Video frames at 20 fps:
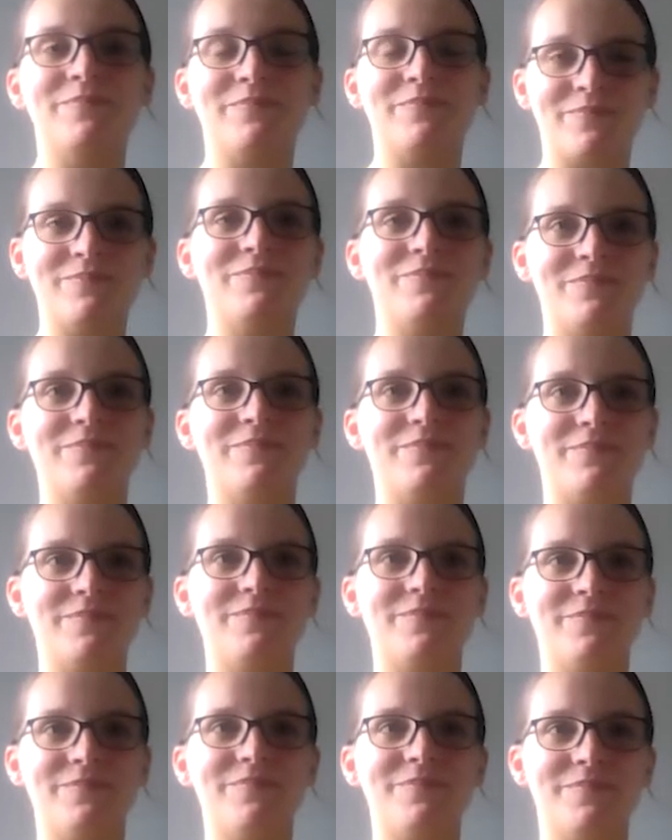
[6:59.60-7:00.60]

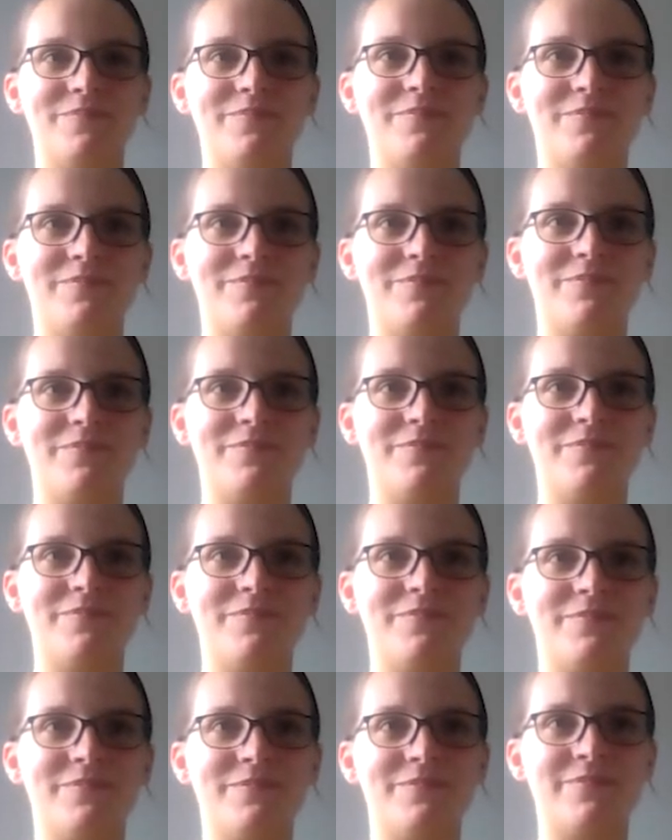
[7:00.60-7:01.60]

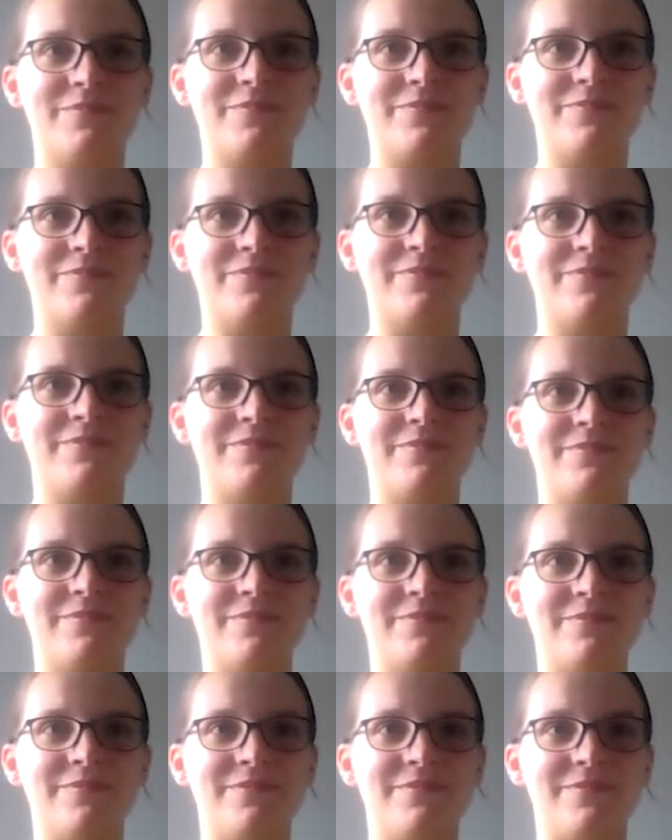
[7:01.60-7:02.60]

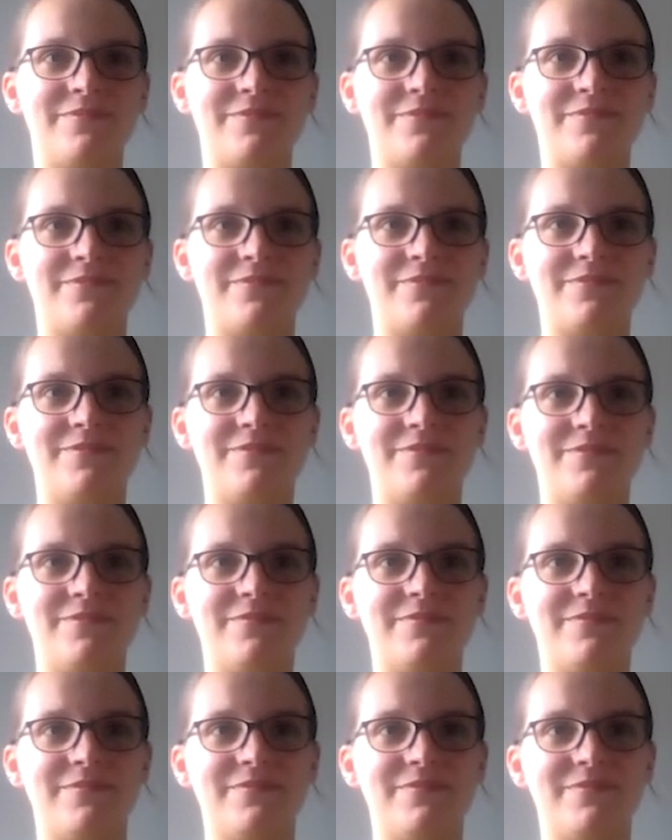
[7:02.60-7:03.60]

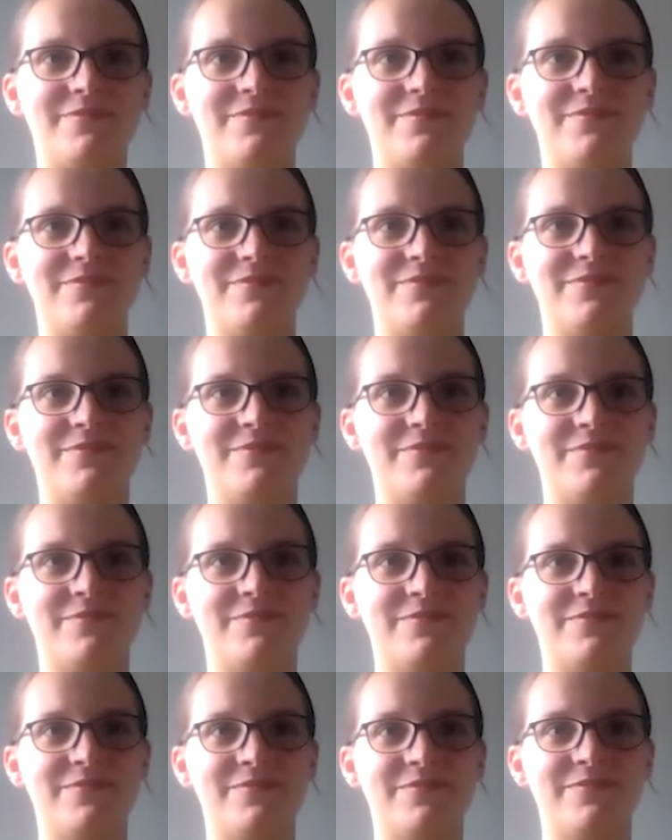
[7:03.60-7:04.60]

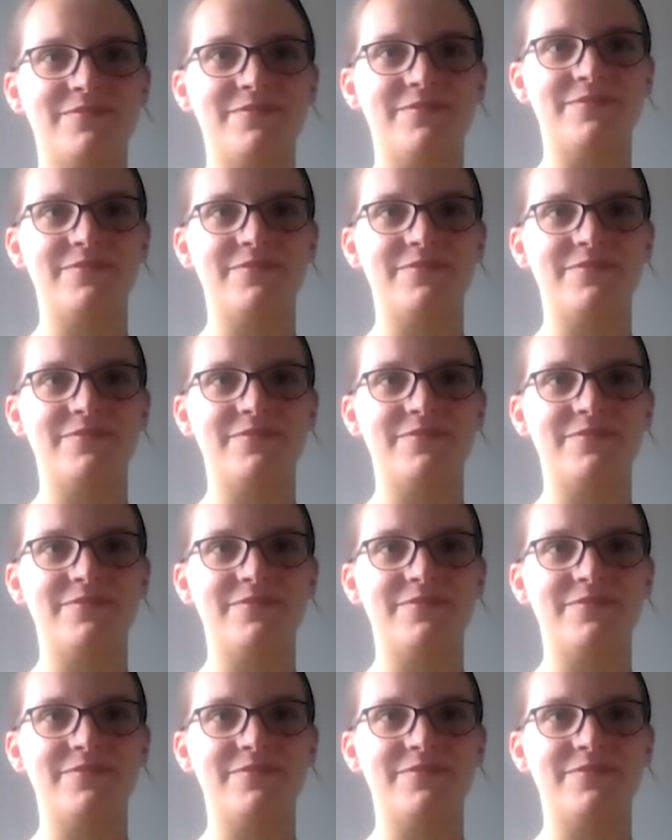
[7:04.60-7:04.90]
No words are spoken by the person on screen.